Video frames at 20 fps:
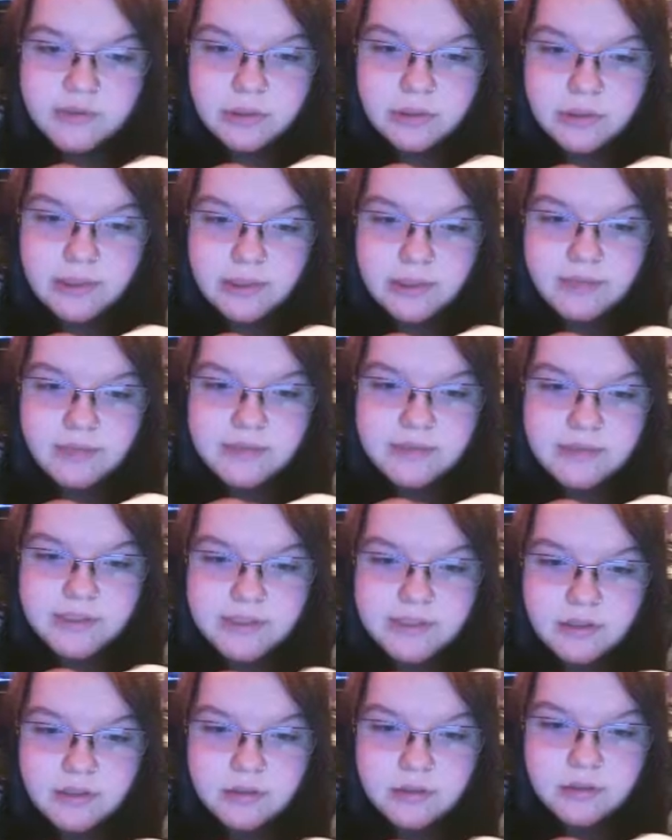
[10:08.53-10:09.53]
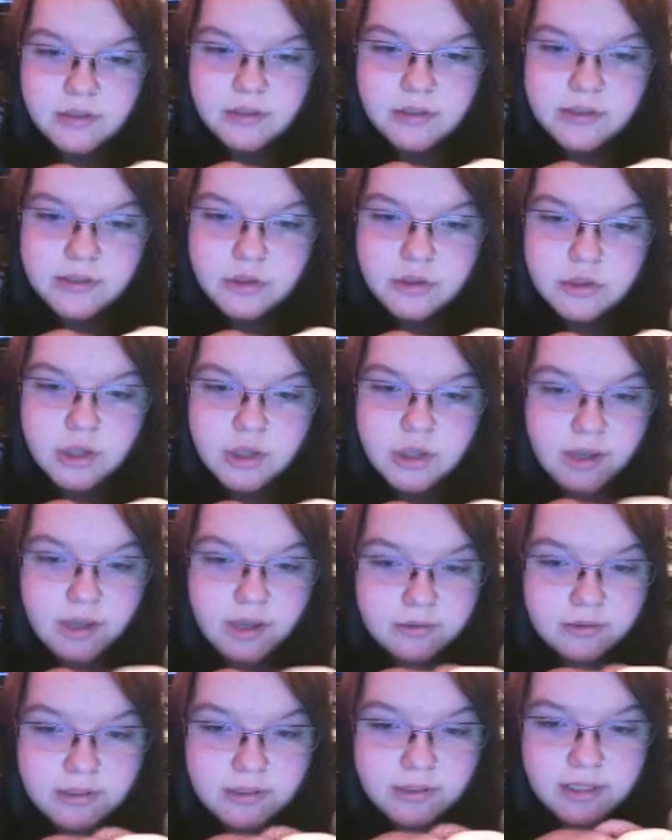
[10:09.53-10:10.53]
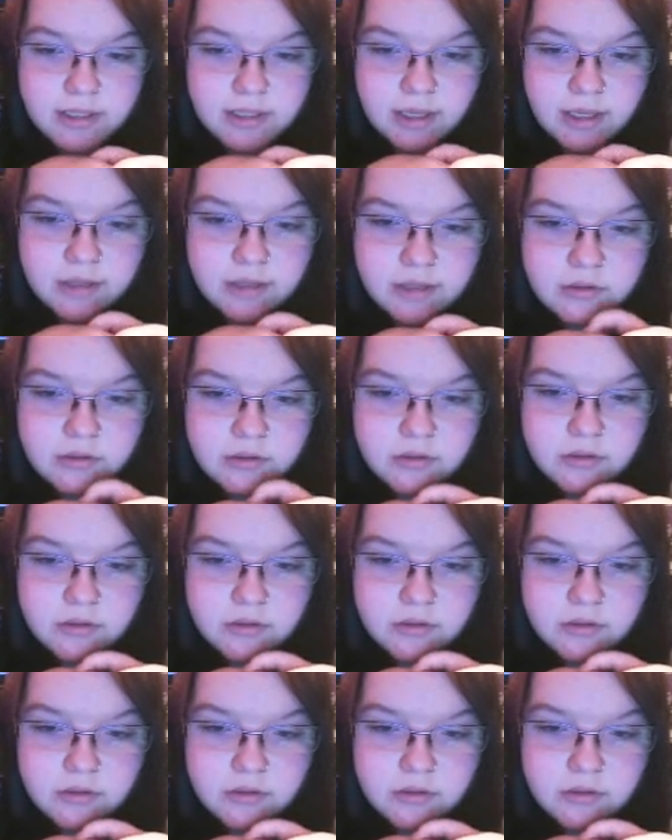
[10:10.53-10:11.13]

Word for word: early life is that as a child he had